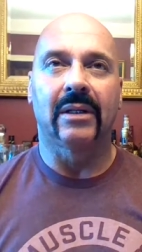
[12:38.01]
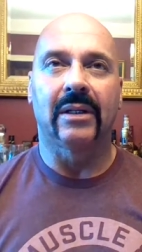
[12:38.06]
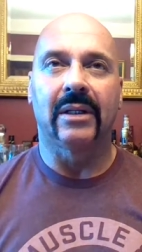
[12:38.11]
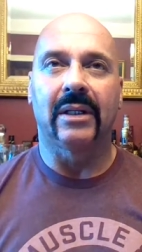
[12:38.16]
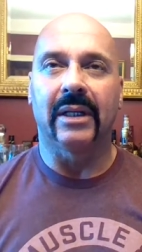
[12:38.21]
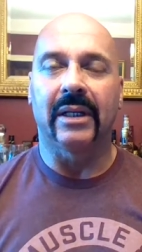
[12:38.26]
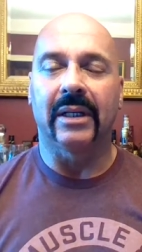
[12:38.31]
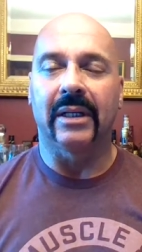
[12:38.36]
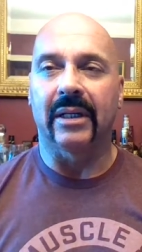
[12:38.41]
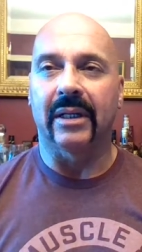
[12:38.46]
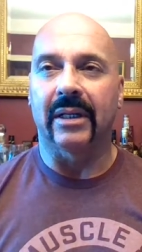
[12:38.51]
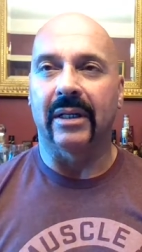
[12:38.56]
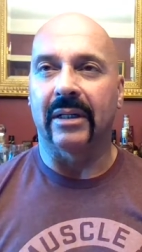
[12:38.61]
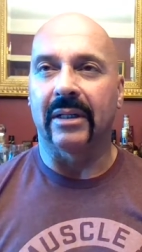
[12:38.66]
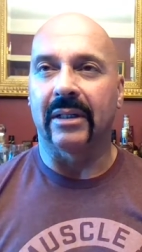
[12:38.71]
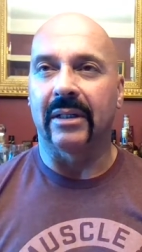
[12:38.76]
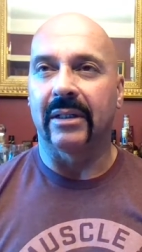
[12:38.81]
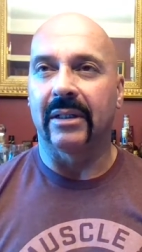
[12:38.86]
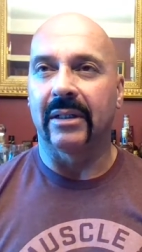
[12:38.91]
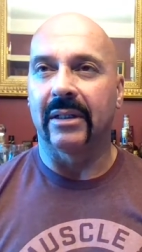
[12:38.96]
The uh,
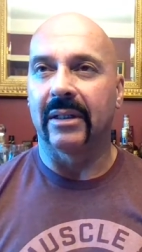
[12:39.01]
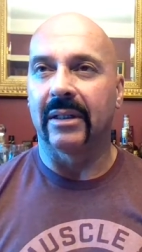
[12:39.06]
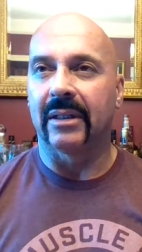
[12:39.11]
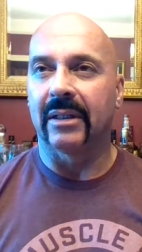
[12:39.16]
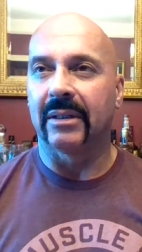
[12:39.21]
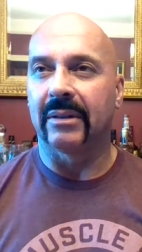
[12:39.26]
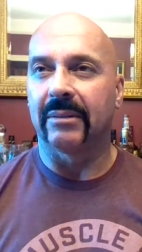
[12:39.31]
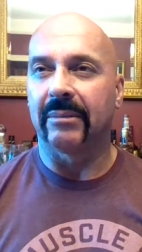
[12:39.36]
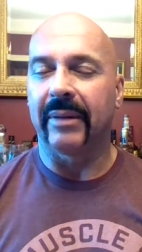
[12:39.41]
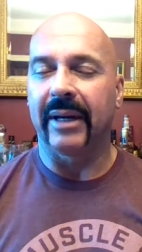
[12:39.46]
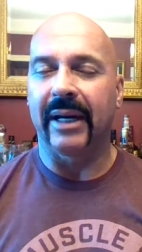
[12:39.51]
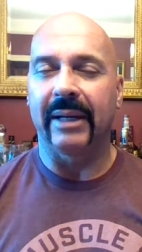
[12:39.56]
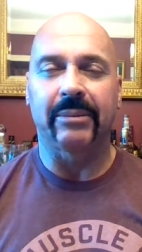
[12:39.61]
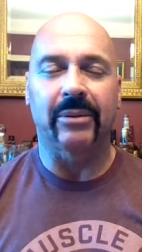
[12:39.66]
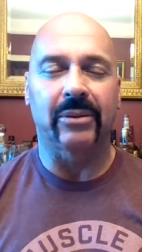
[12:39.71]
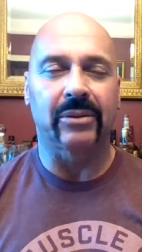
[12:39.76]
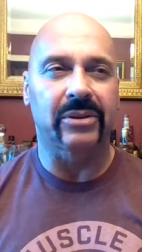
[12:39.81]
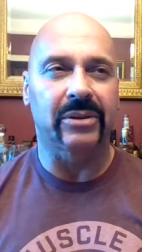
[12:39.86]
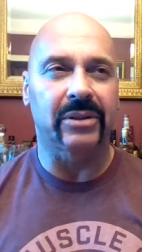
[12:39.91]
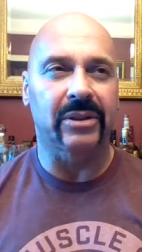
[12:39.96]

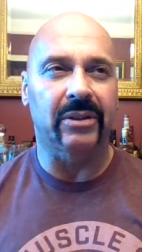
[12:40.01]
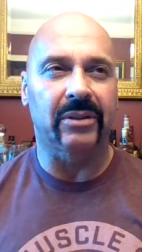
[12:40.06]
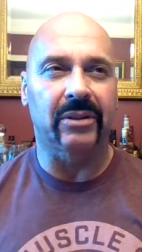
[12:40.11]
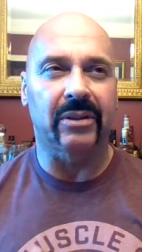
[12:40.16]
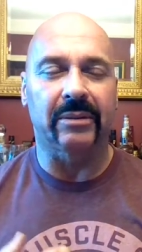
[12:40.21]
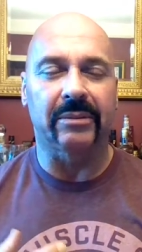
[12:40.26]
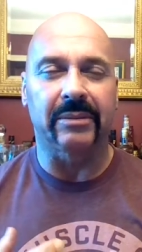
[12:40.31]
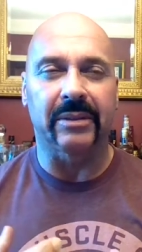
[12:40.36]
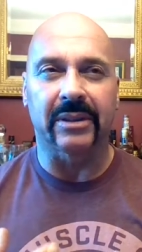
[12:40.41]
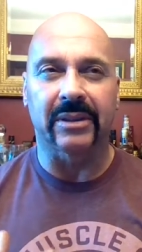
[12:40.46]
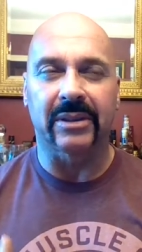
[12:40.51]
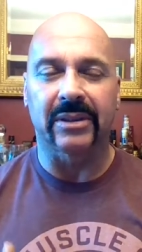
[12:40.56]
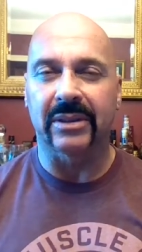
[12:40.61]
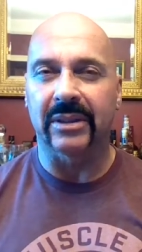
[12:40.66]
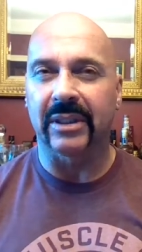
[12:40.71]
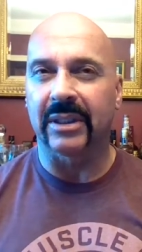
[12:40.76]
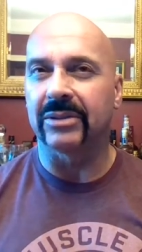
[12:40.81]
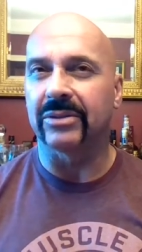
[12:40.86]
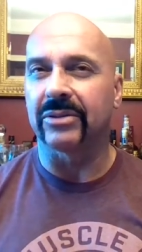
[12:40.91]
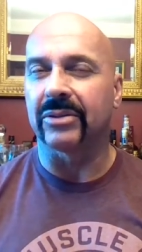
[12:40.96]
maple syrup, the
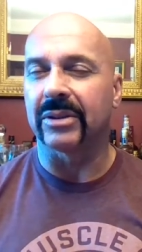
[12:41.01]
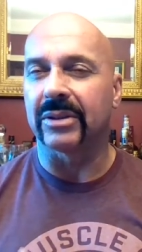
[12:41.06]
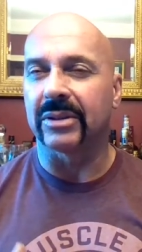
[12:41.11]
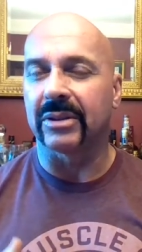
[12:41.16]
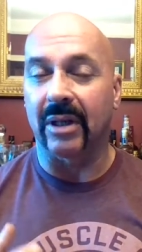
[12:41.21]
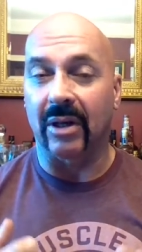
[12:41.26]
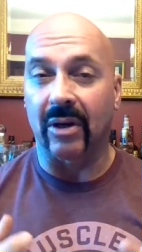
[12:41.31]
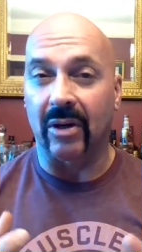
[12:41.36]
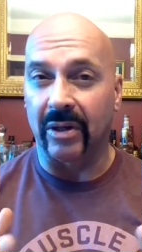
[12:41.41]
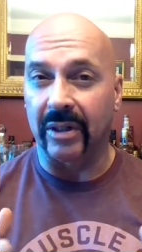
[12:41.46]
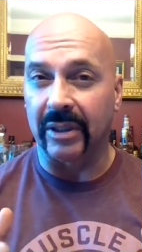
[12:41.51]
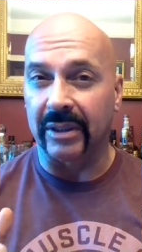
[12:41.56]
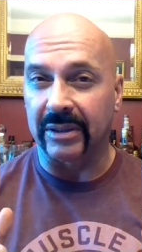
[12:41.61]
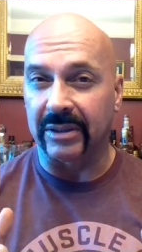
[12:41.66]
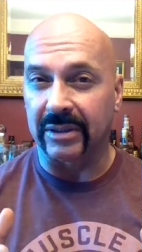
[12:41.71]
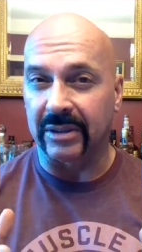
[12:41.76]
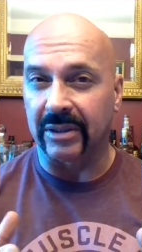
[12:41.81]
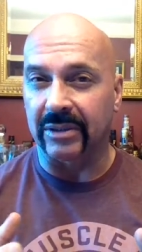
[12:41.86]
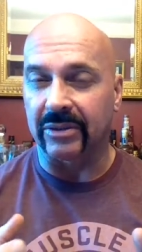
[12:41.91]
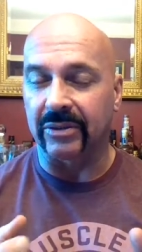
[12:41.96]
citrus, the orange
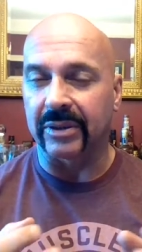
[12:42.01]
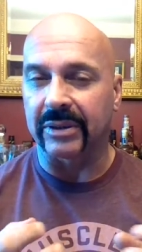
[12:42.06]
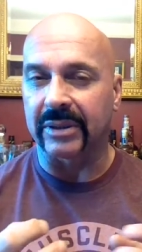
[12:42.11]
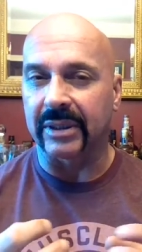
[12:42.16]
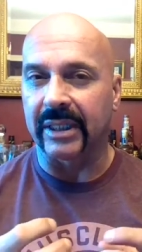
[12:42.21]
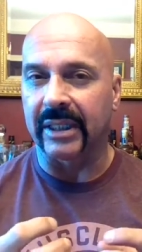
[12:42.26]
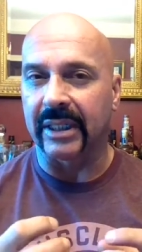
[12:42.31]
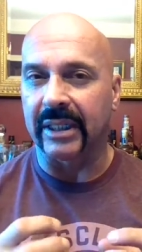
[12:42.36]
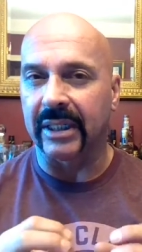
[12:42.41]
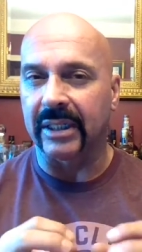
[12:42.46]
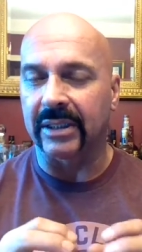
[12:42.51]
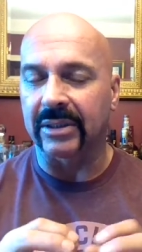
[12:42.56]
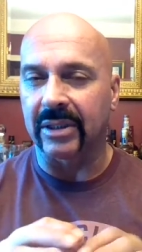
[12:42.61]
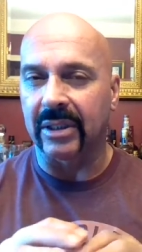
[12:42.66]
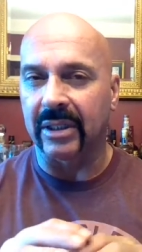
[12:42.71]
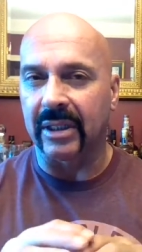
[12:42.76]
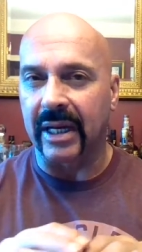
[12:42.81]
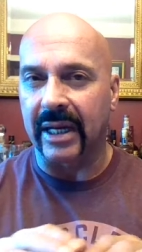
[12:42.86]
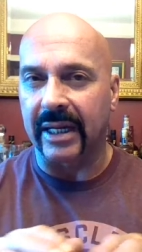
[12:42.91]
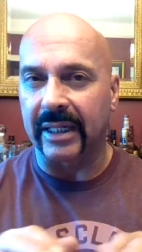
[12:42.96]
citrus, and it is a
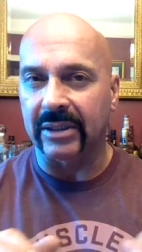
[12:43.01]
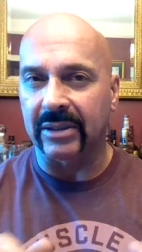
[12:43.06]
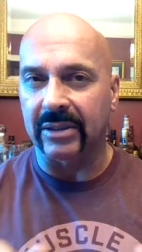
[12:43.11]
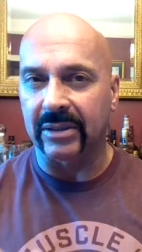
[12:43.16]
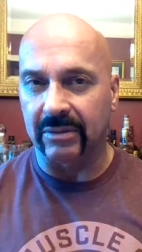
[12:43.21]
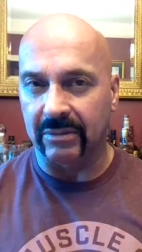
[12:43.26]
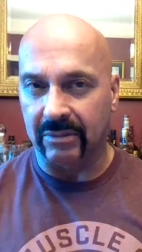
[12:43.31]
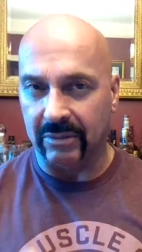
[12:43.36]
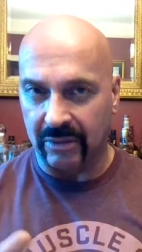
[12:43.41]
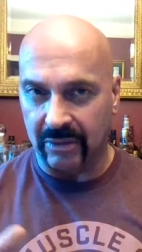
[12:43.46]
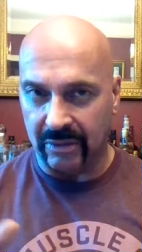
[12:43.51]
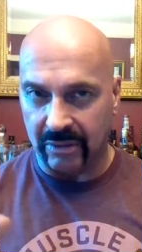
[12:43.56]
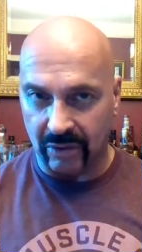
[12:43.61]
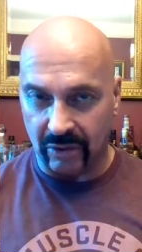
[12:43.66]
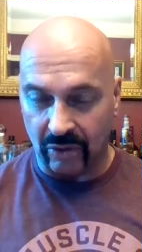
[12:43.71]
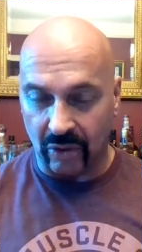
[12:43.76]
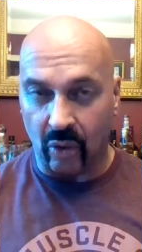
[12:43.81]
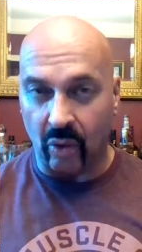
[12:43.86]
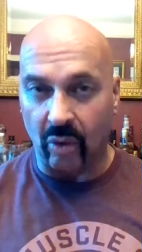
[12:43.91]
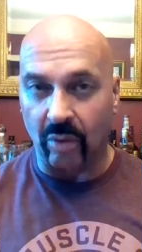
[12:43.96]
nice
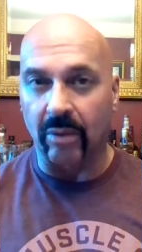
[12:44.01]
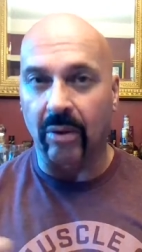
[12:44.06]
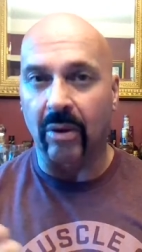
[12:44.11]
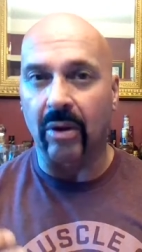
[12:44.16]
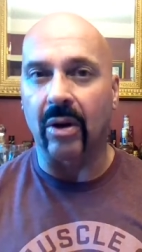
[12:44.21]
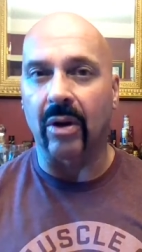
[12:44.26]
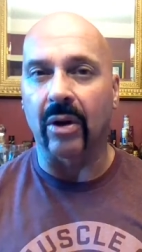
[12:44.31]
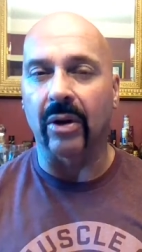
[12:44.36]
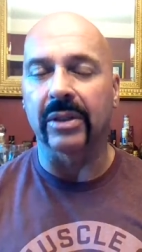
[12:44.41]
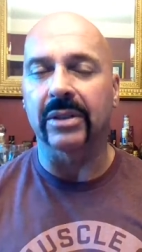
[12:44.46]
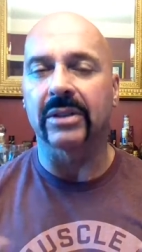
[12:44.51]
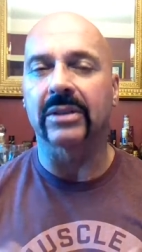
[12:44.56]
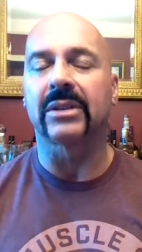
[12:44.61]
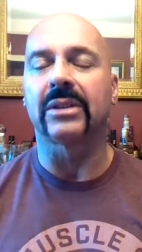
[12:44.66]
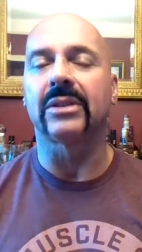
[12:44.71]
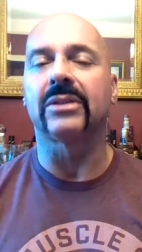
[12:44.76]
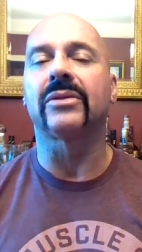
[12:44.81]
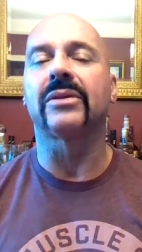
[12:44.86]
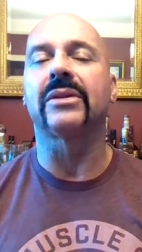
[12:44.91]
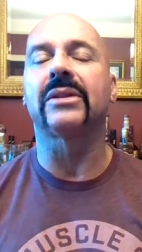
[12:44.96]
normal orange
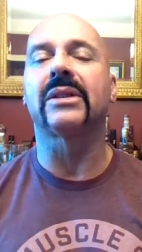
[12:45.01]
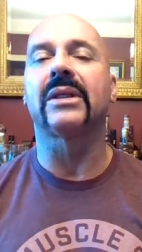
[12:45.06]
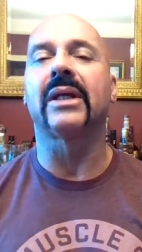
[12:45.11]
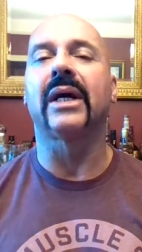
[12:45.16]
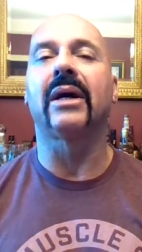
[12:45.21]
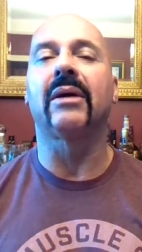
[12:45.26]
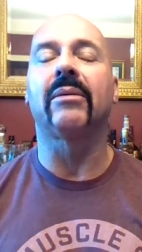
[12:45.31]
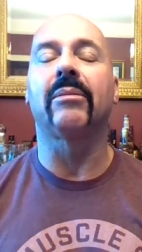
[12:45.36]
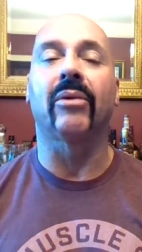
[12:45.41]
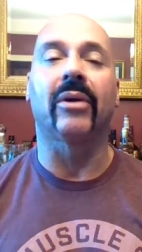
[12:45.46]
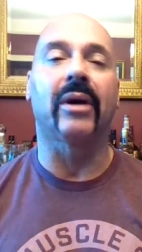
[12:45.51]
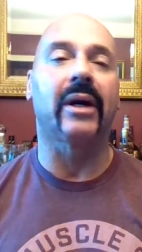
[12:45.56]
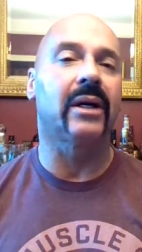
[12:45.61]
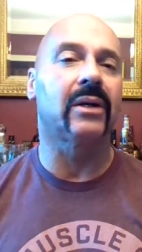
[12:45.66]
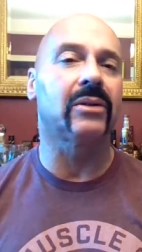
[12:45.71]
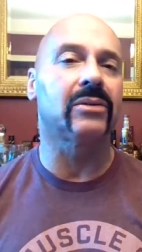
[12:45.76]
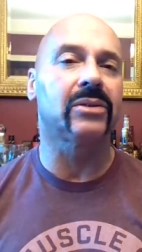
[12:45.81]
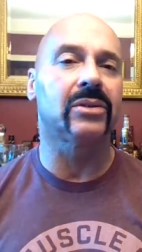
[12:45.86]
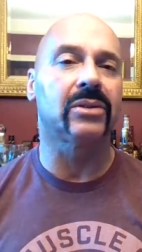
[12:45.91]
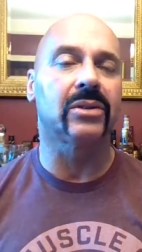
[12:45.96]
citrus now,
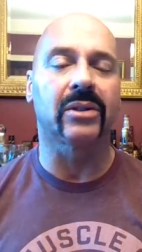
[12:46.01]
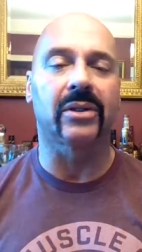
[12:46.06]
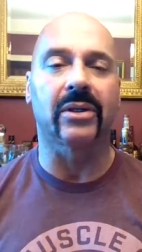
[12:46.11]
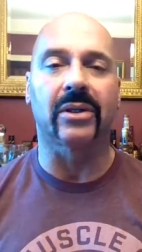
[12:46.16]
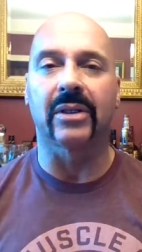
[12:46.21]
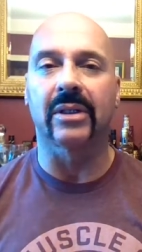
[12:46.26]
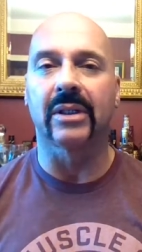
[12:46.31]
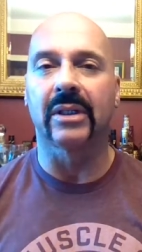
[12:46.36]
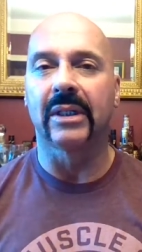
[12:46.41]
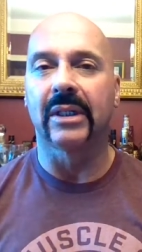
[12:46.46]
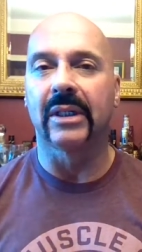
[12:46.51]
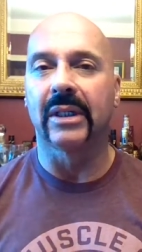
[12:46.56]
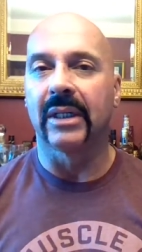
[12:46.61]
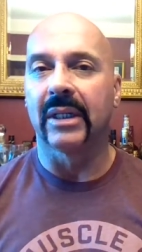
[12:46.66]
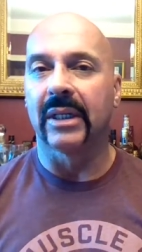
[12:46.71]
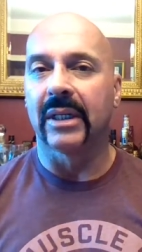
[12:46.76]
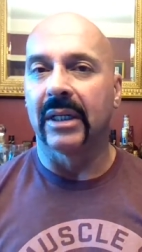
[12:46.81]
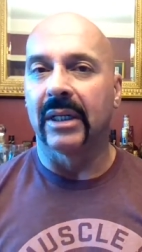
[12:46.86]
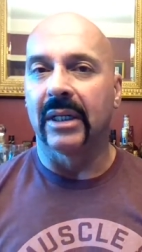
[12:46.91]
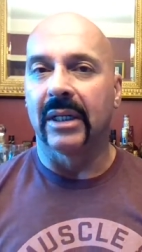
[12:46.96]
brown sugar,
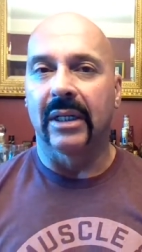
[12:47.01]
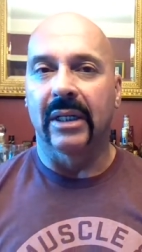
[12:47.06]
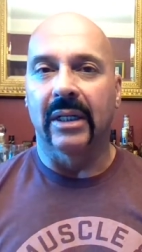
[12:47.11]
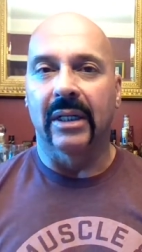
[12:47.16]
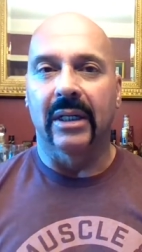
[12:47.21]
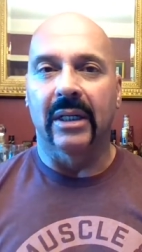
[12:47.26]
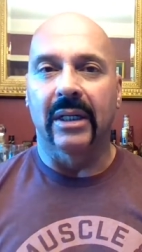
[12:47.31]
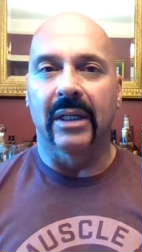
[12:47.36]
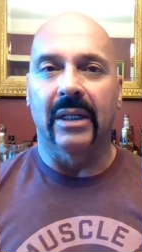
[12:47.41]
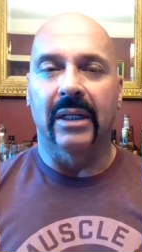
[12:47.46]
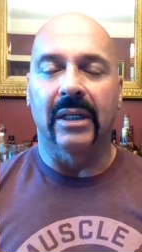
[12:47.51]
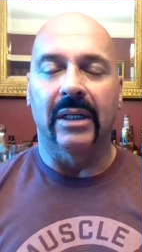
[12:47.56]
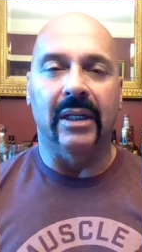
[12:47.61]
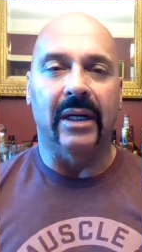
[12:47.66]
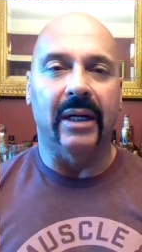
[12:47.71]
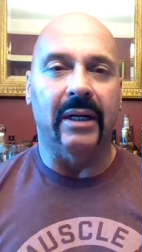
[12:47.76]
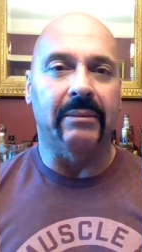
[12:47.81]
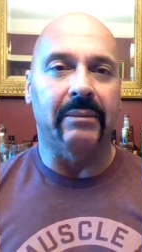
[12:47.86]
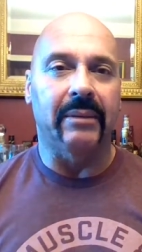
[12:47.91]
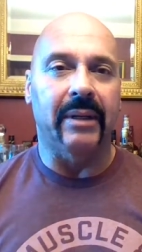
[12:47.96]

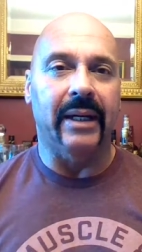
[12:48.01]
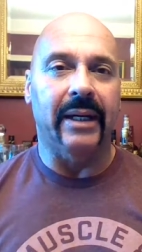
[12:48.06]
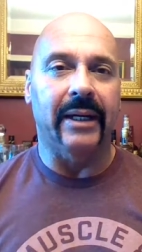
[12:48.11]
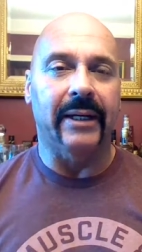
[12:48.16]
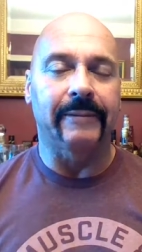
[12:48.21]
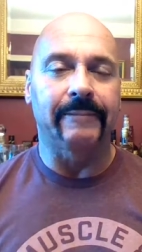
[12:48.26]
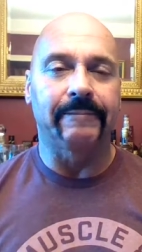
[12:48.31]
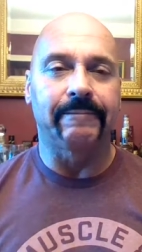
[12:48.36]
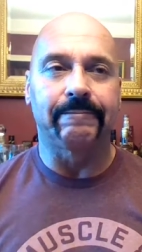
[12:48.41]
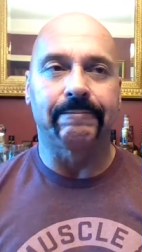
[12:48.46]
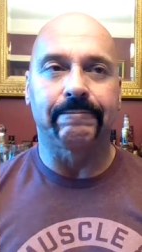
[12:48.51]
nutmeg,